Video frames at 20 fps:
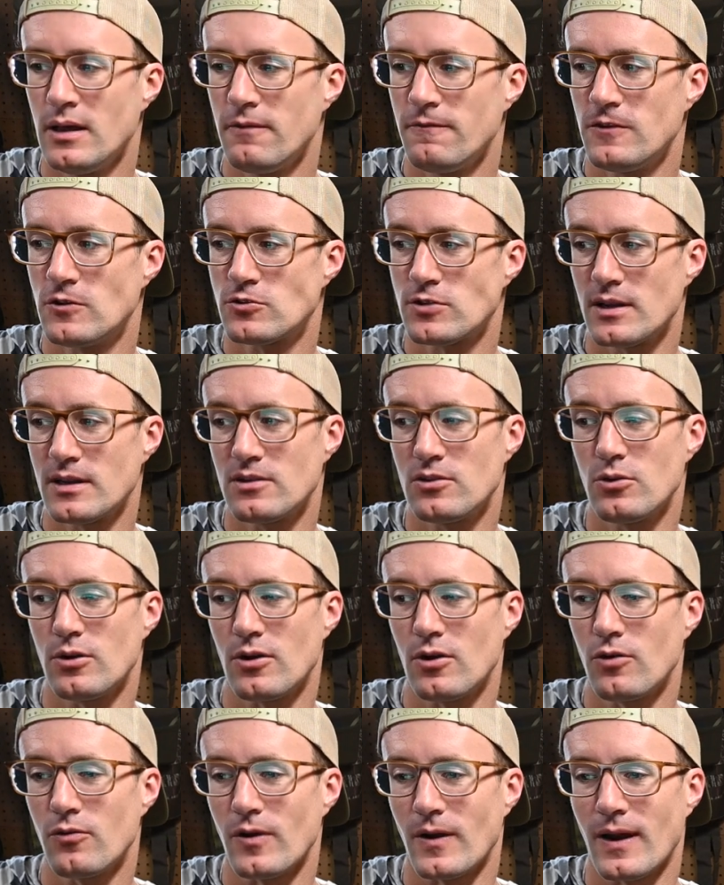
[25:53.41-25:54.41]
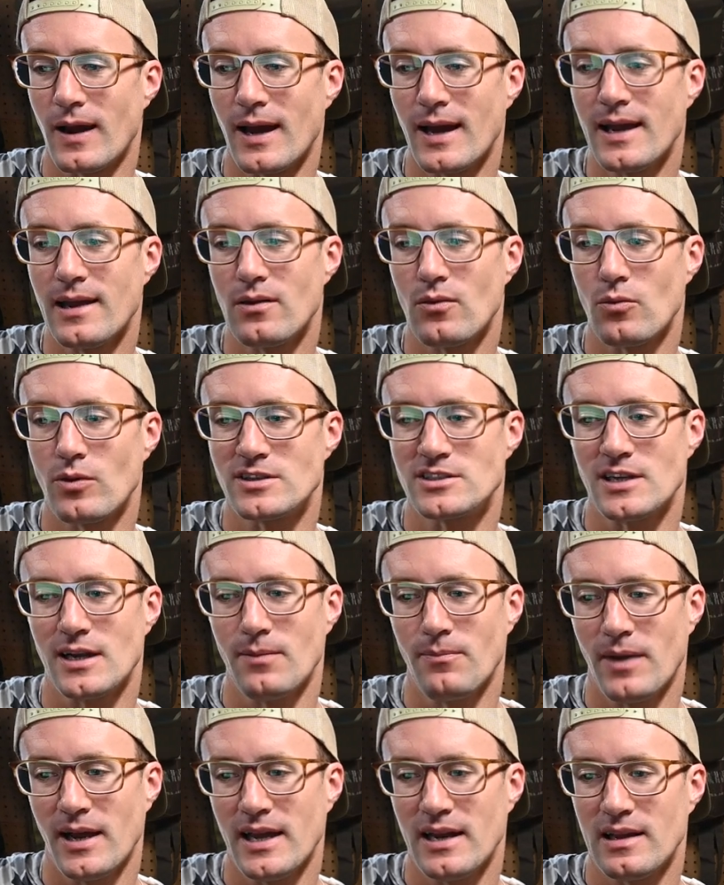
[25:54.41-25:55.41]
If you try to do it overnight, which I
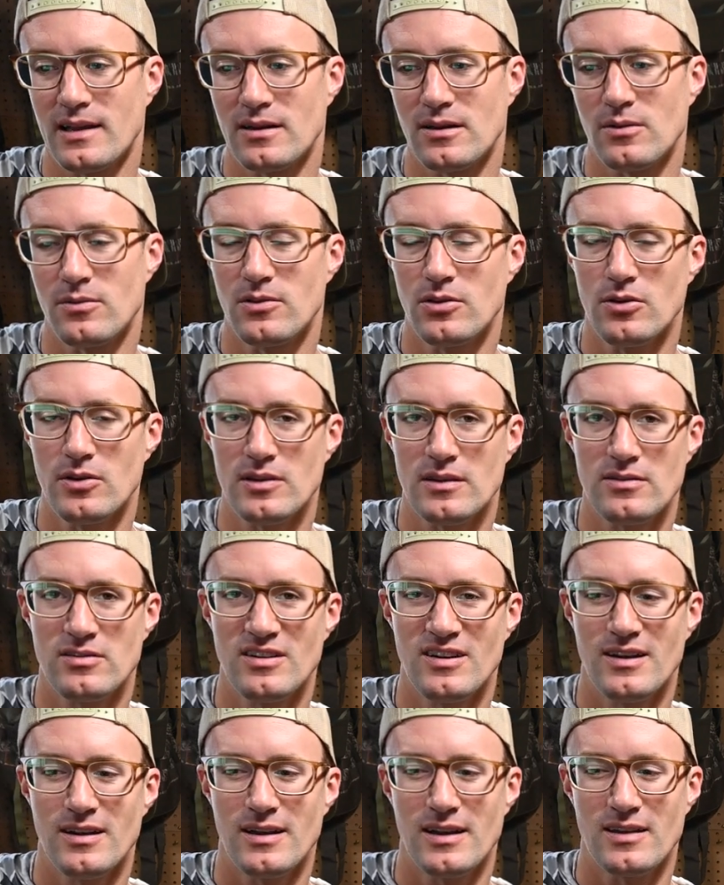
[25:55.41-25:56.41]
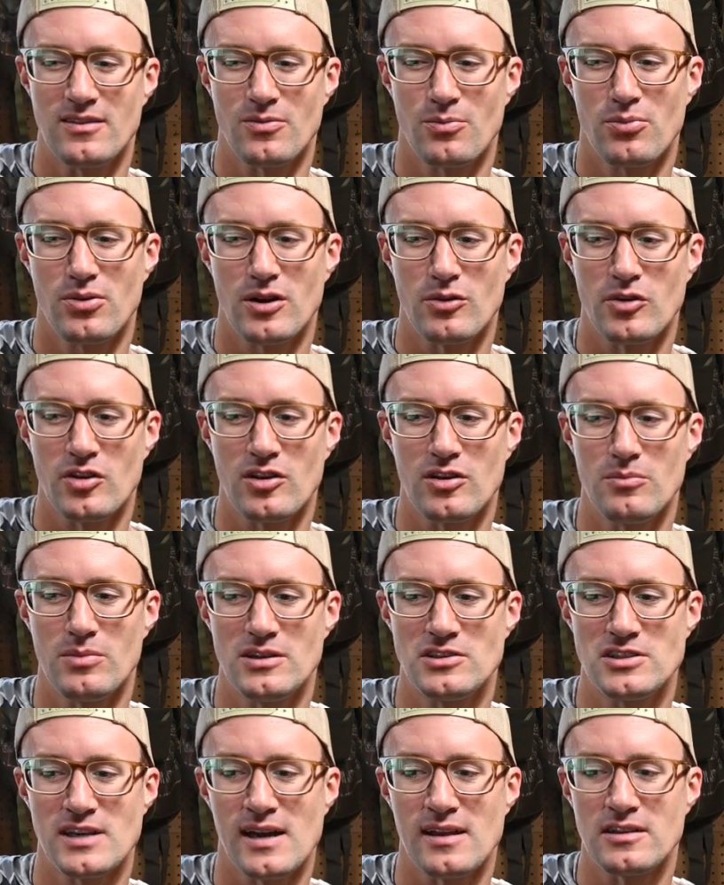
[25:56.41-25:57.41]
might end up doing this year, it's probably going to
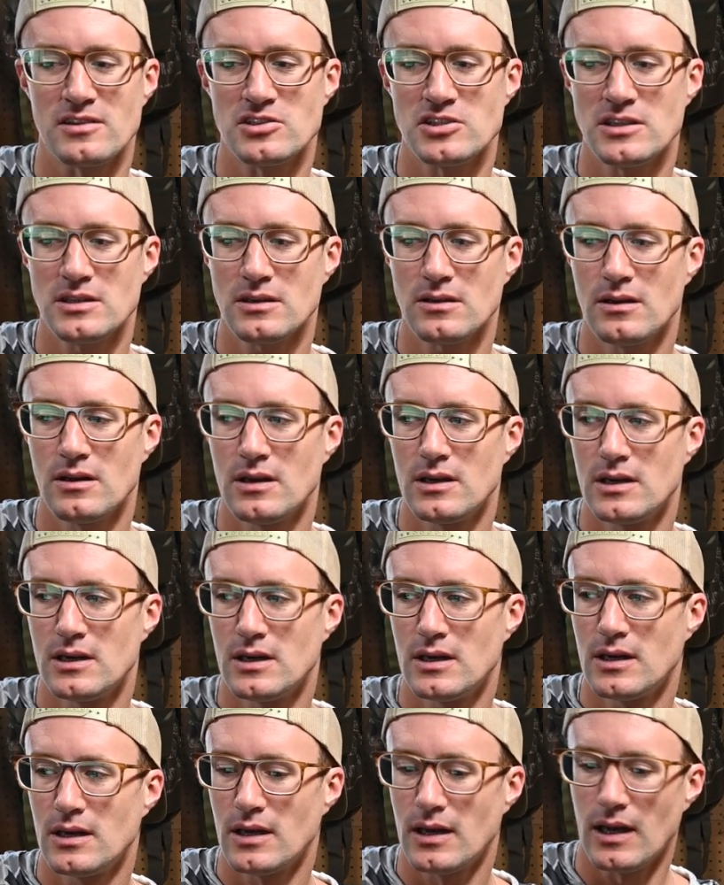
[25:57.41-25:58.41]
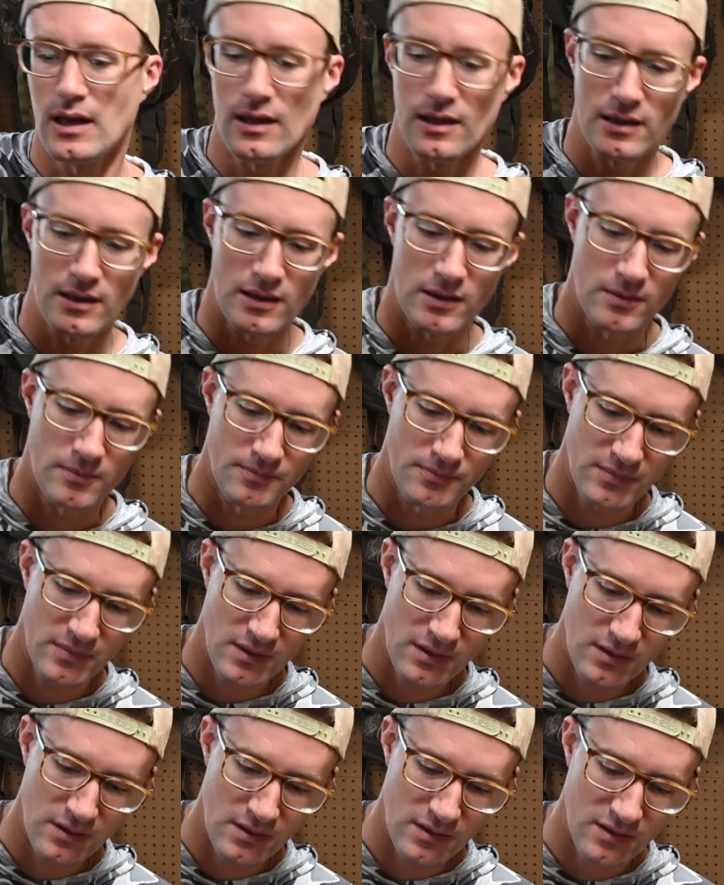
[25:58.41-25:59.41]
be challenging
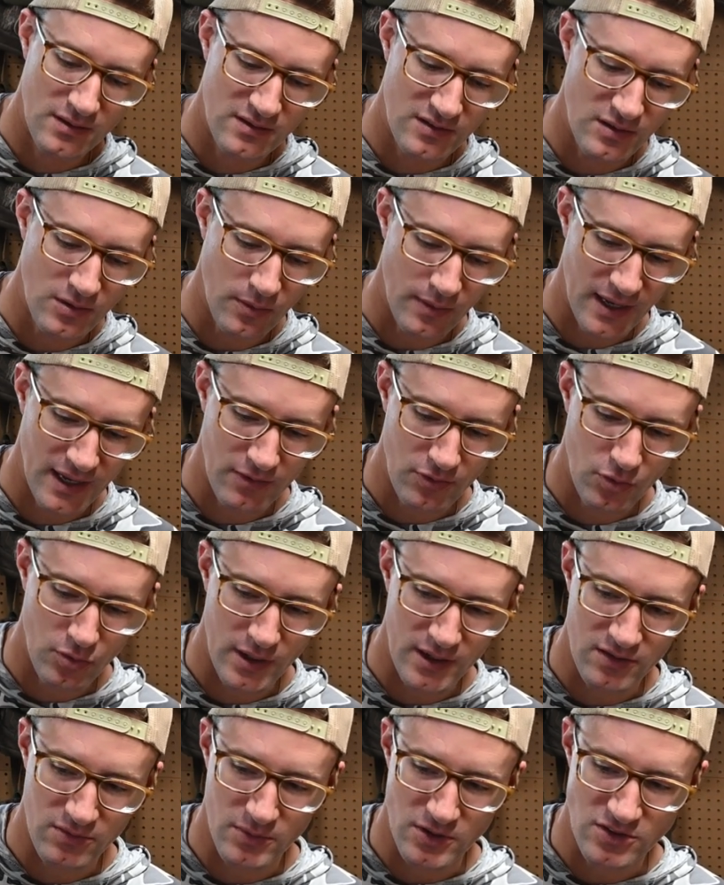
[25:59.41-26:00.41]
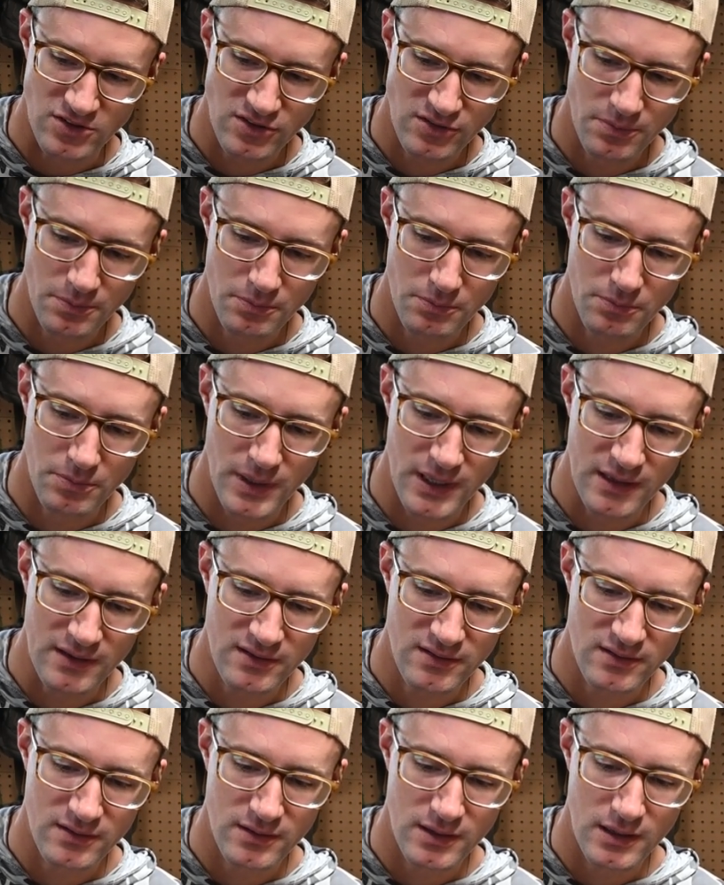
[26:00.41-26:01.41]
because you don't have quite as much
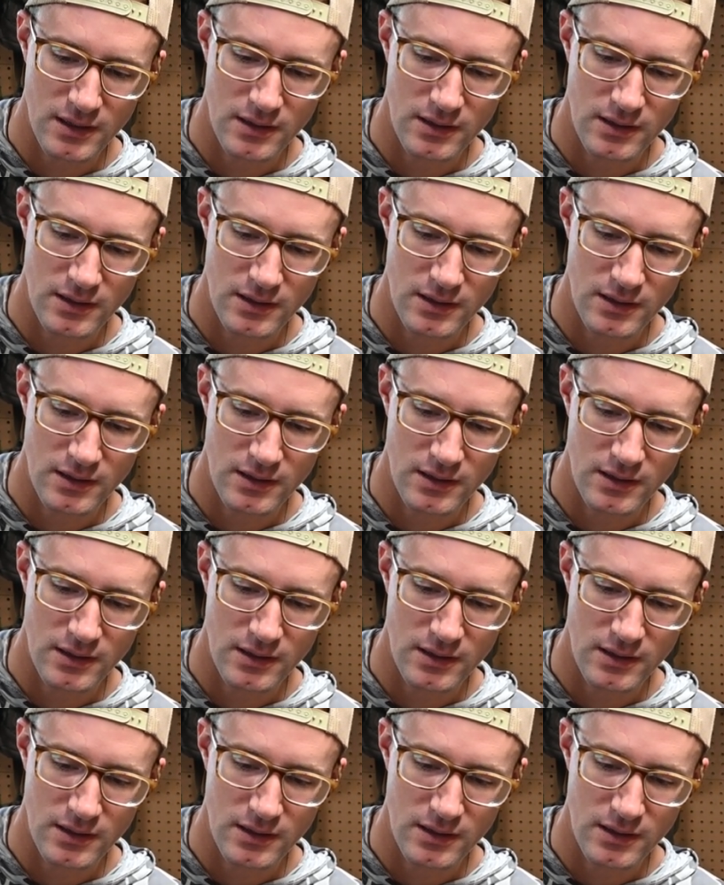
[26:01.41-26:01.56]
space